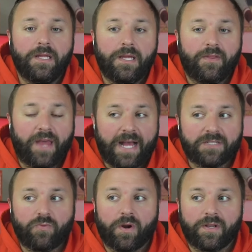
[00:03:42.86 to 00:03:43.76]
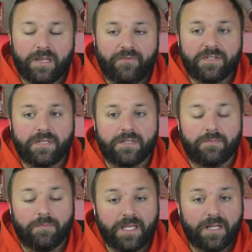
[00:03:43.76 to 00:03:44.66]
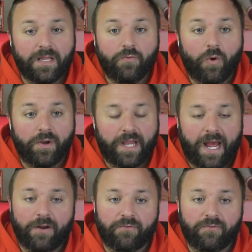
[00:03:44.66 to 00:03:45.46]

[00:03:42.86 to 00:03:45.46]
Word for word: that's where a defense gets mentally worn down